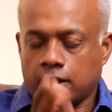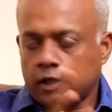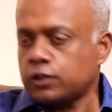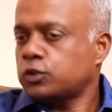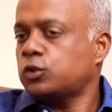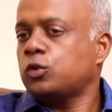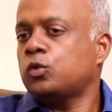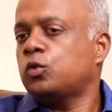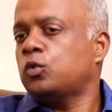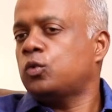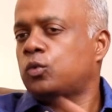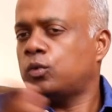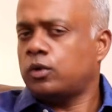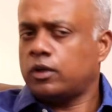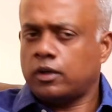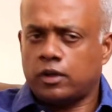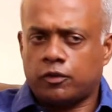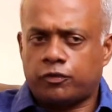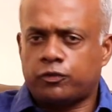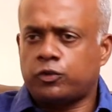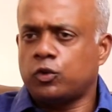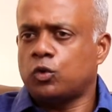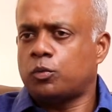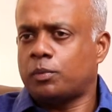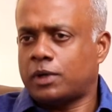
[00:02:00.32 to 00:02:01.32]
Cut to
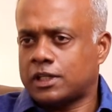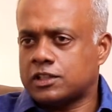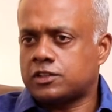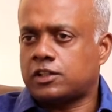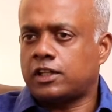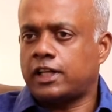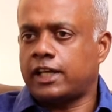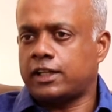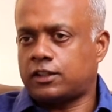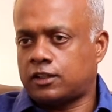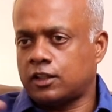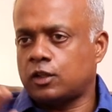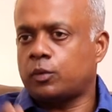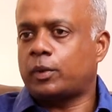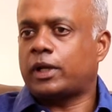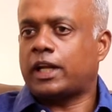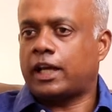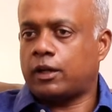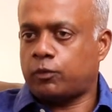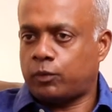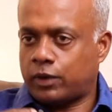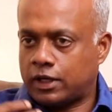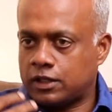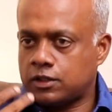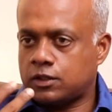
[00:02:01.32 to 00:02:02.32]
a few months later
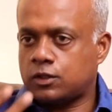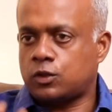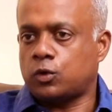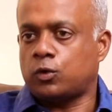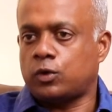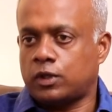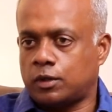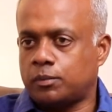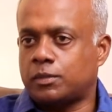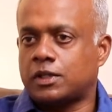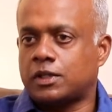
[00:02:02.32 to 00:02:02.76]
when I went to